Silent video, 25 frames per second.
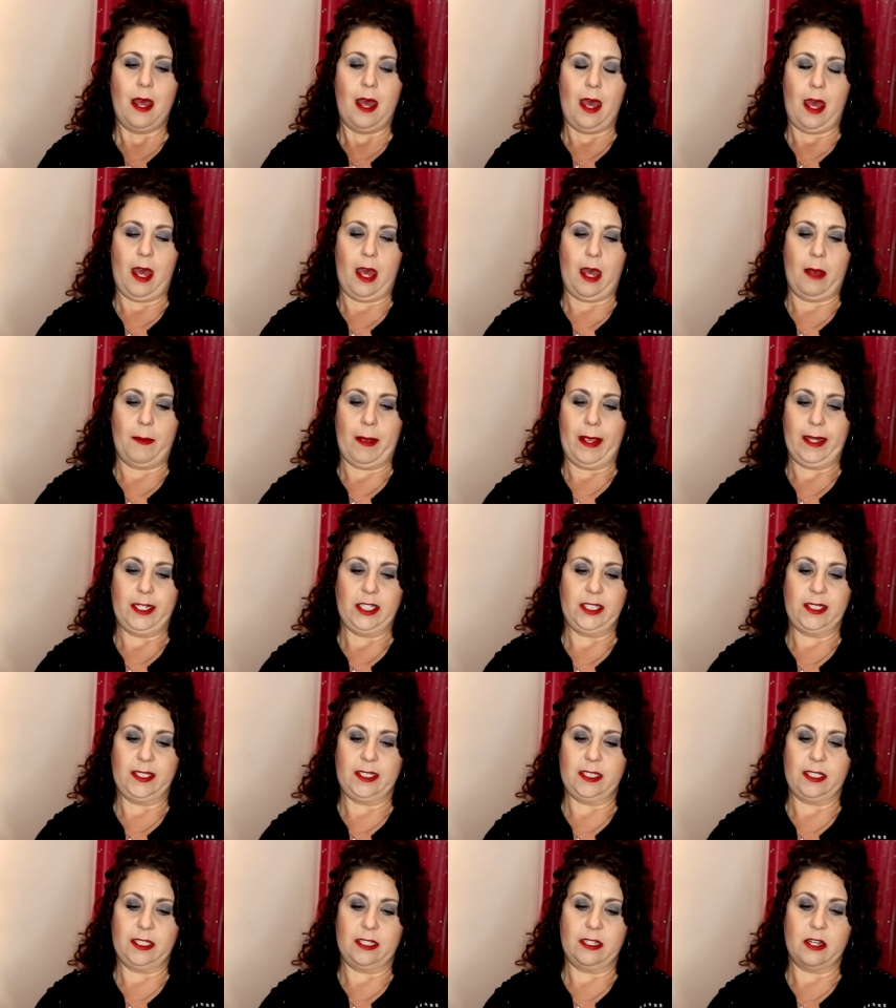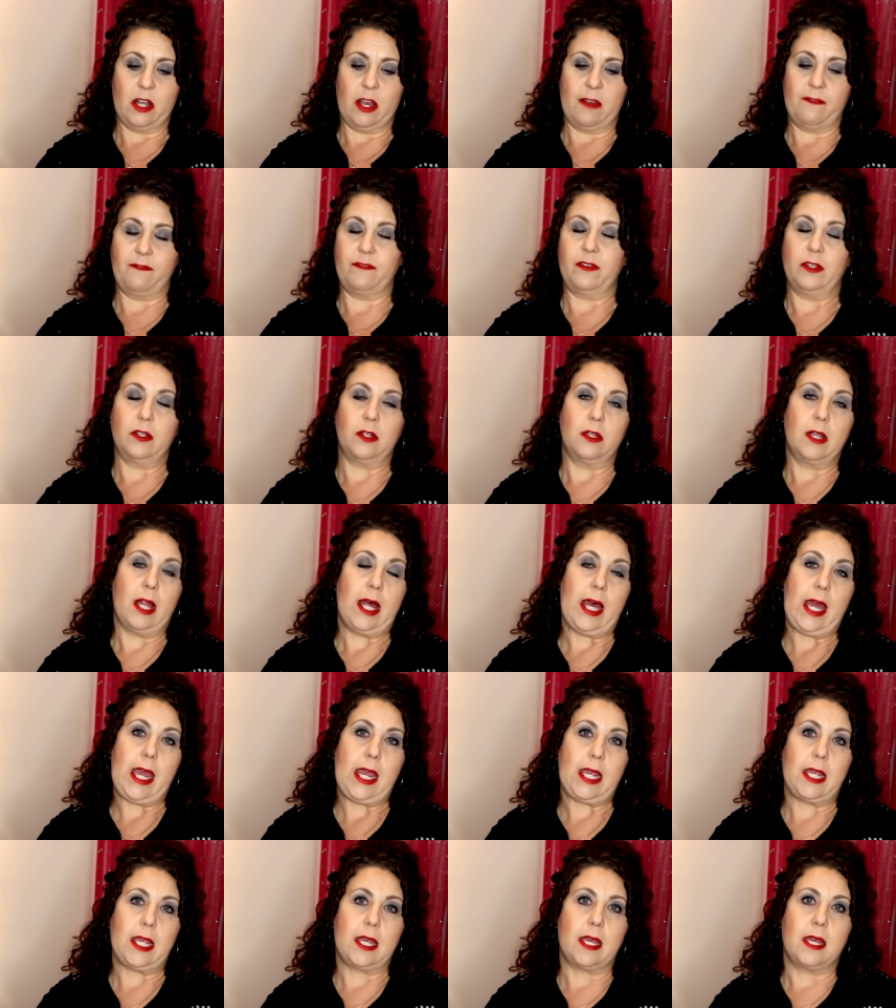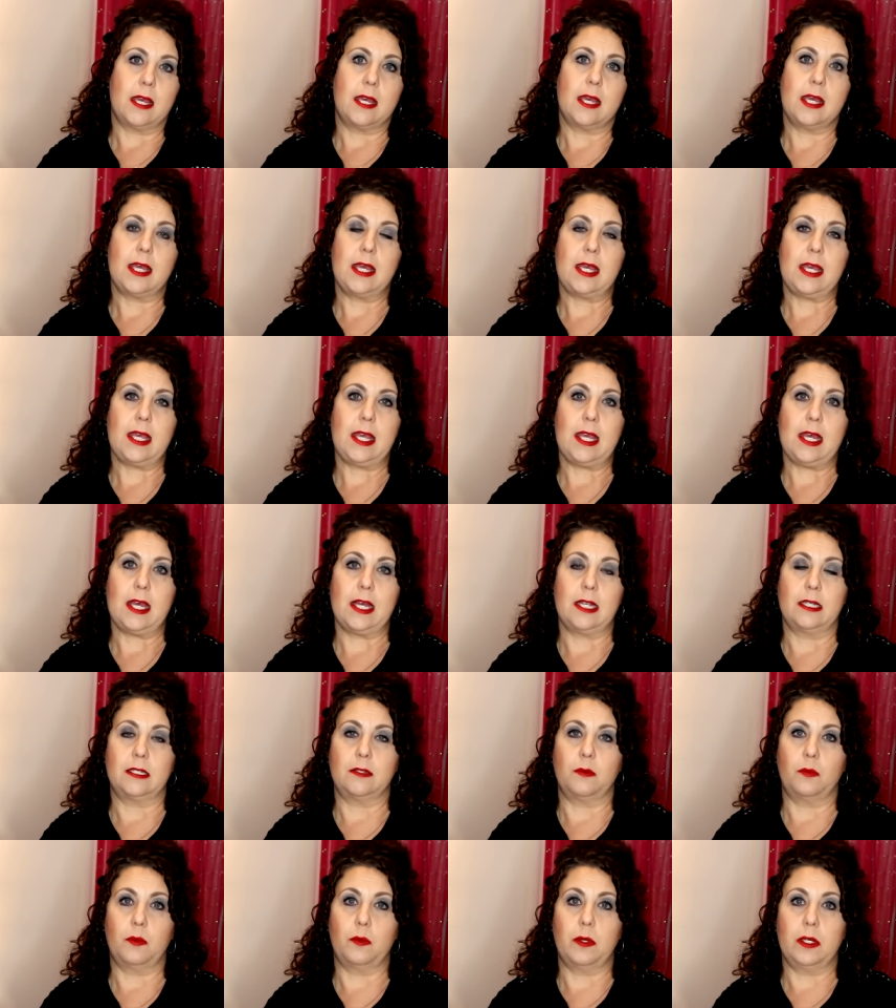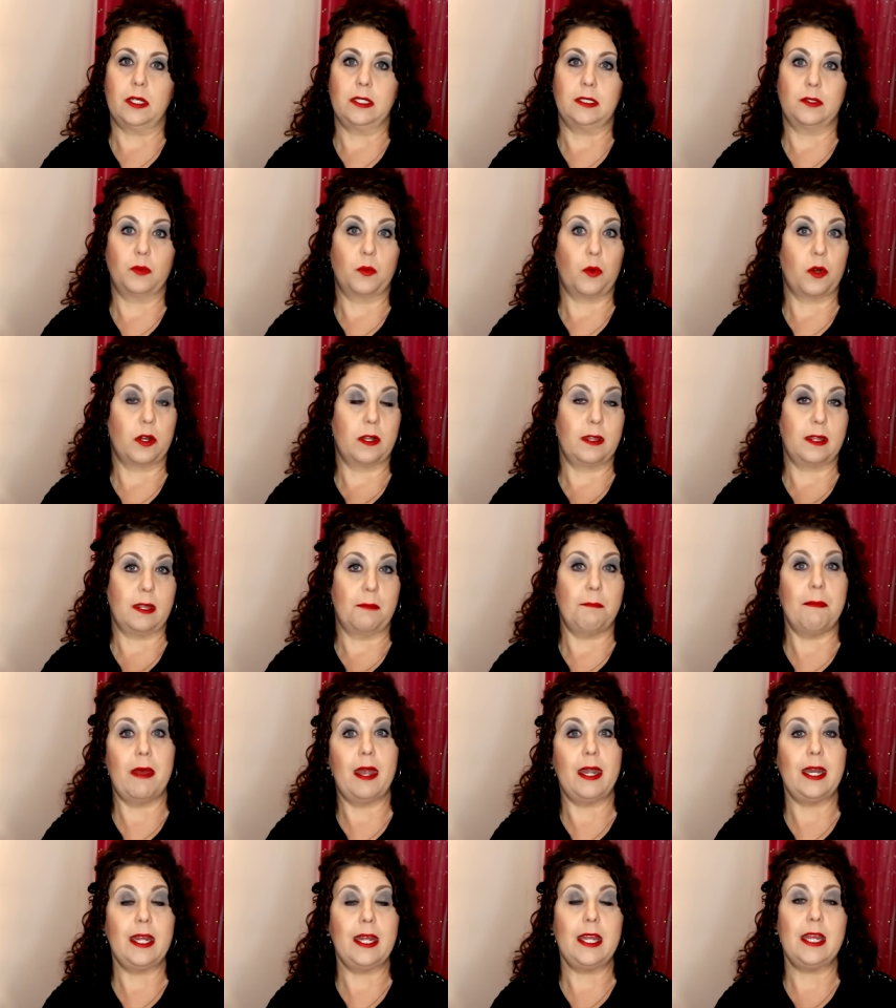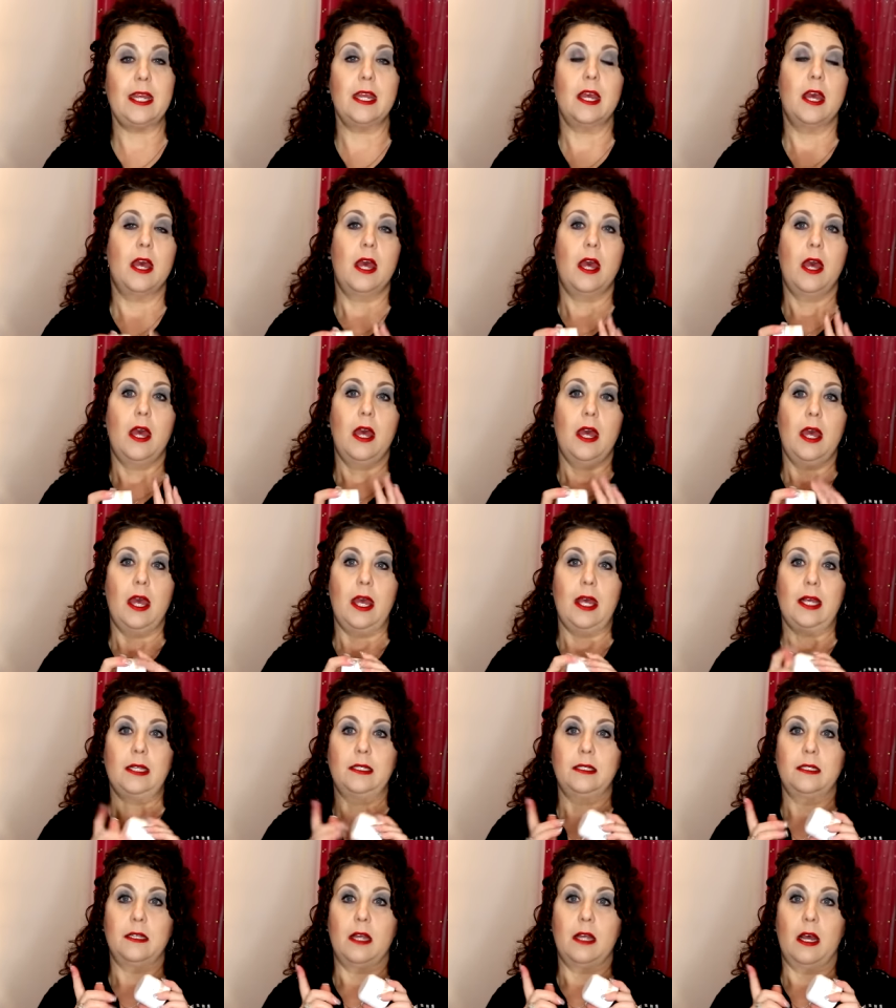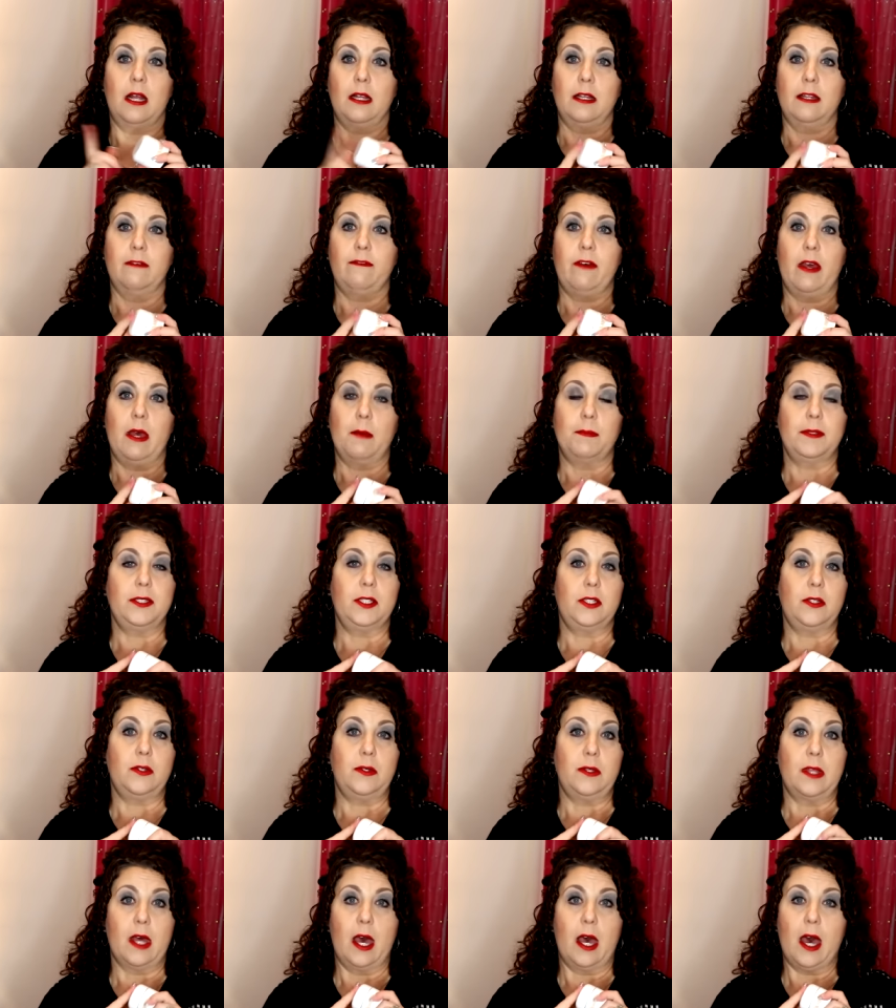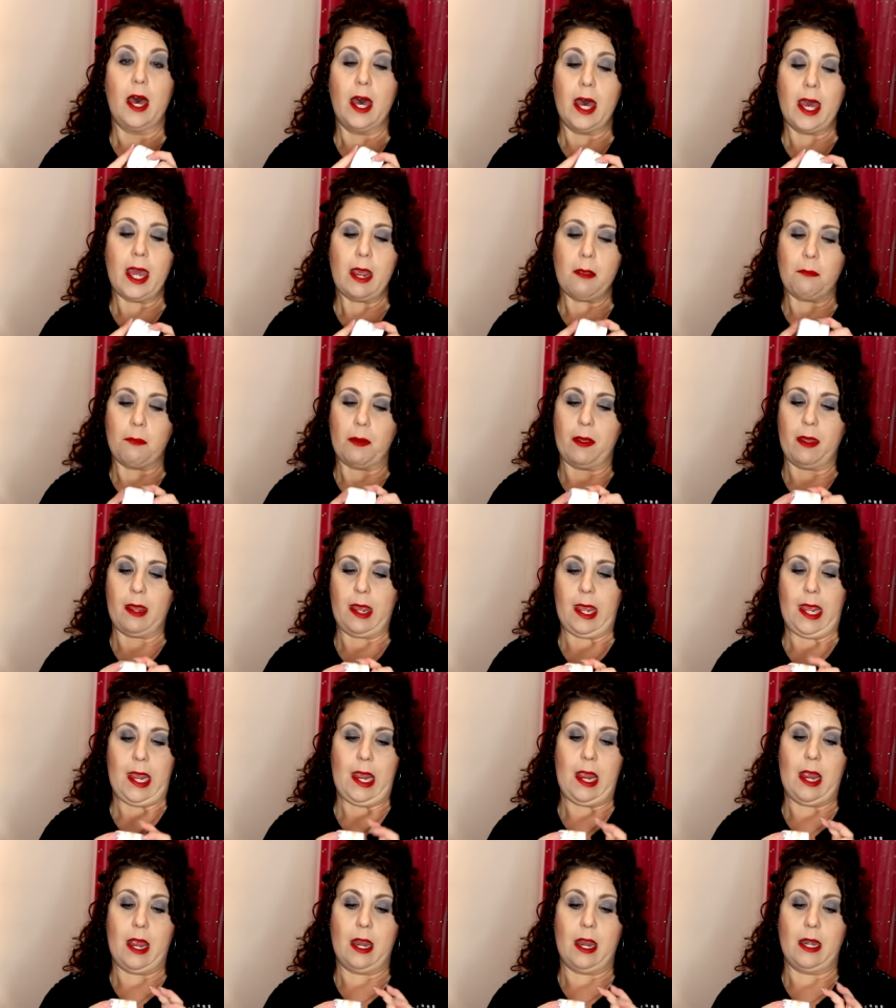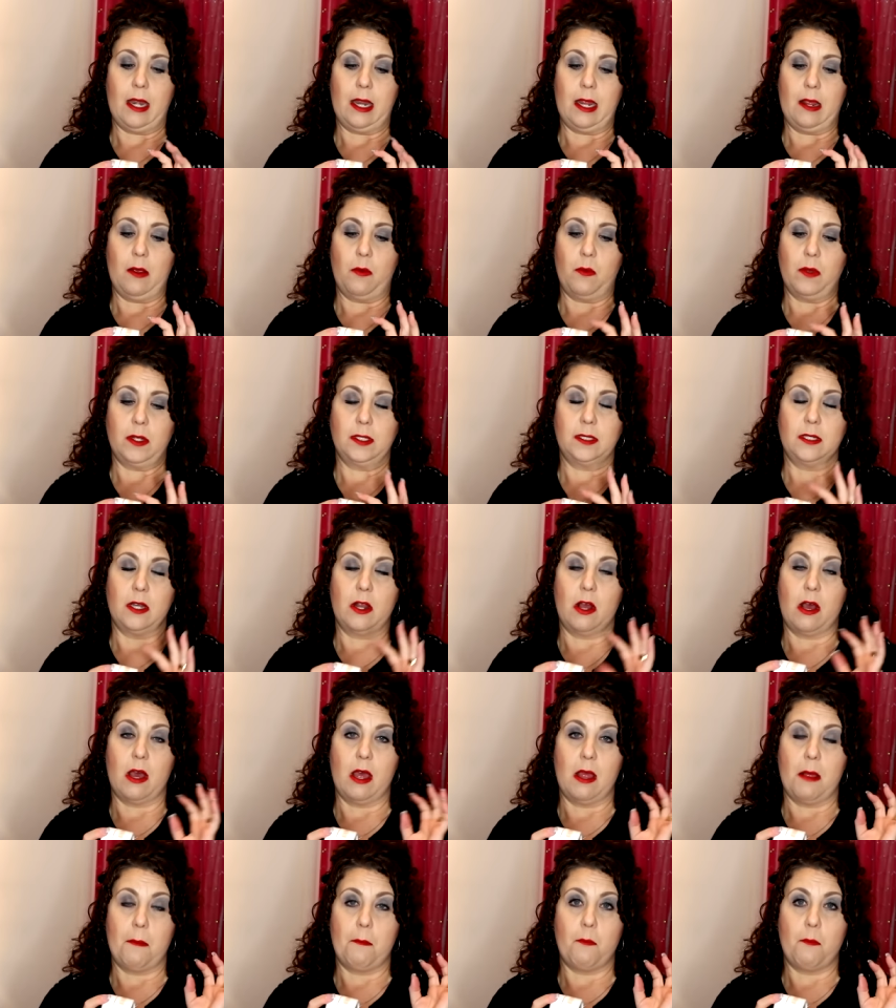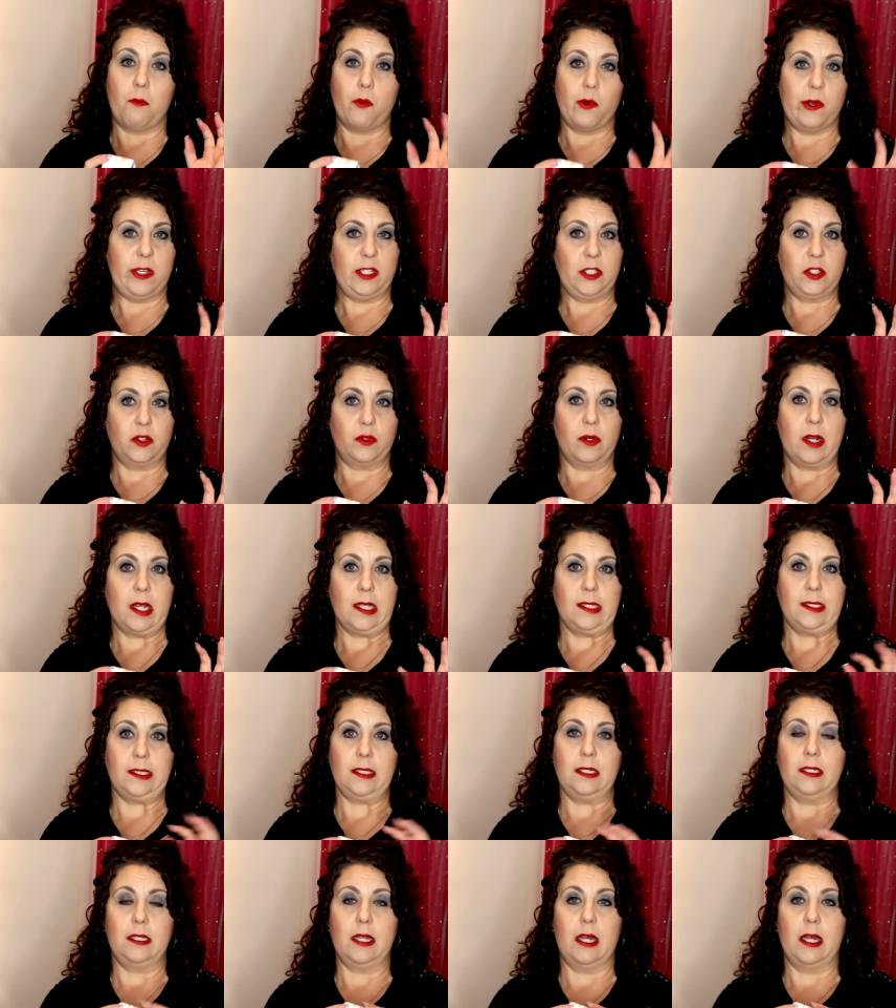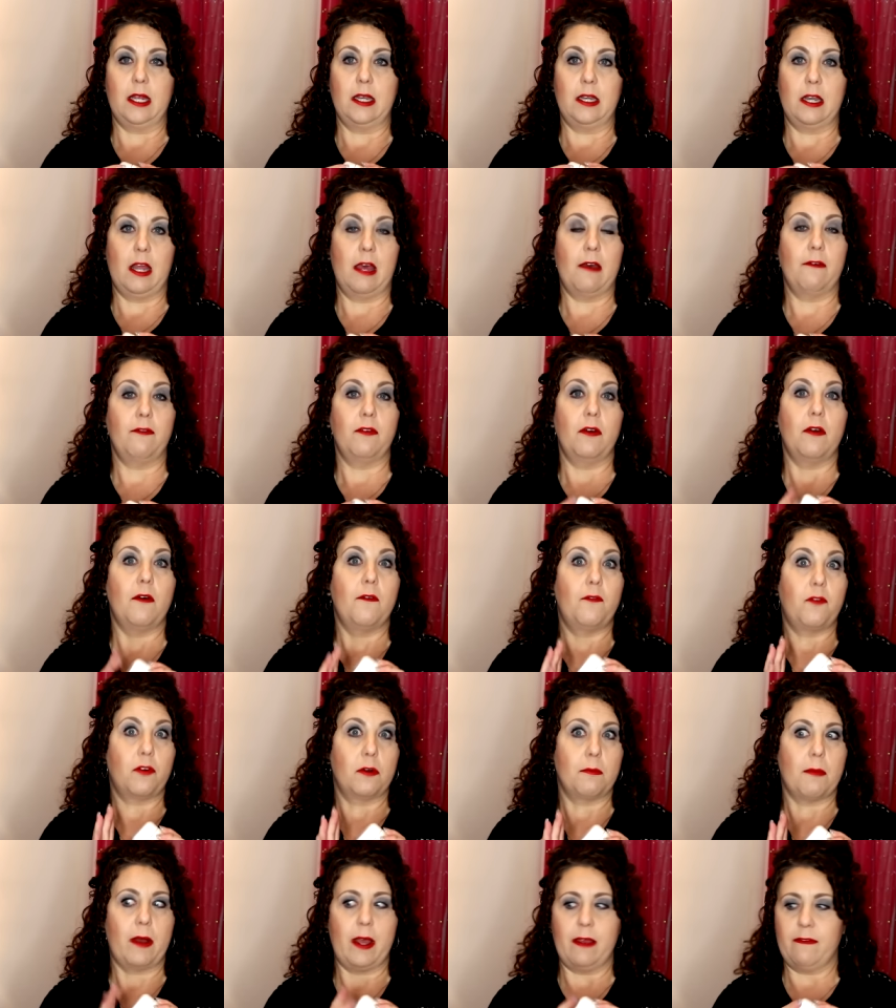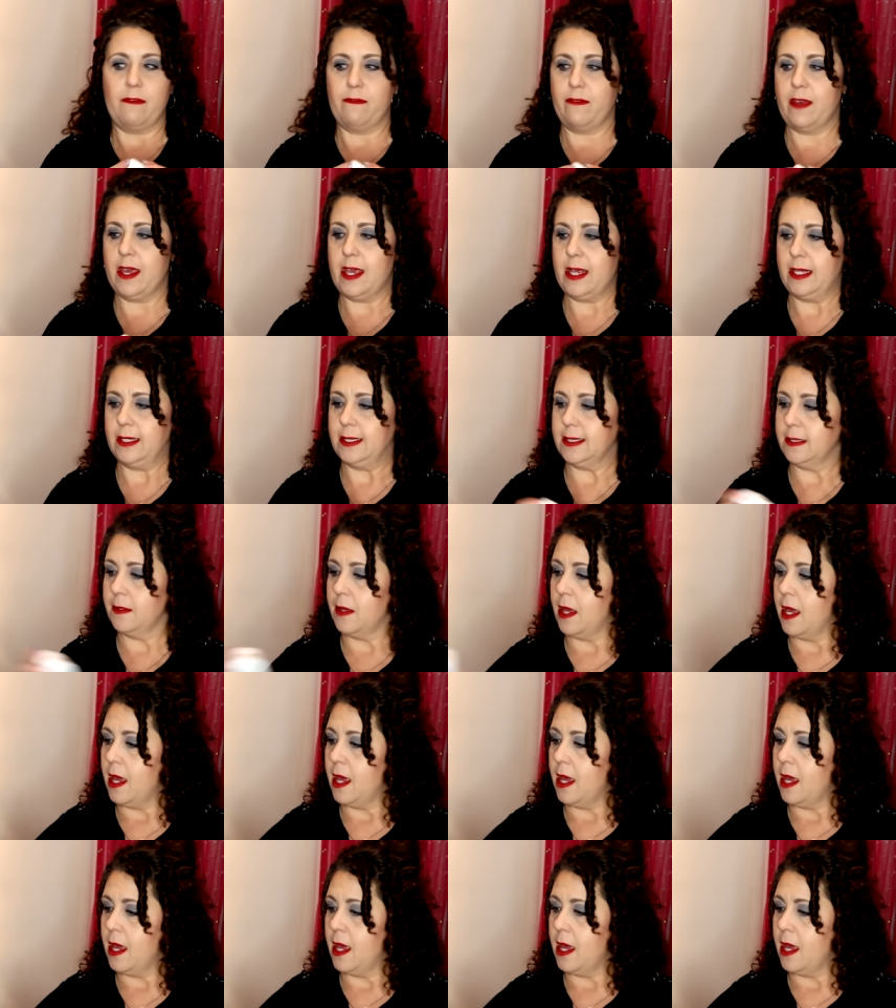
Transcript: Uh, I just did not feel like it was worth the money. It did not live up to the hype and it was not moisturizing enough for my face.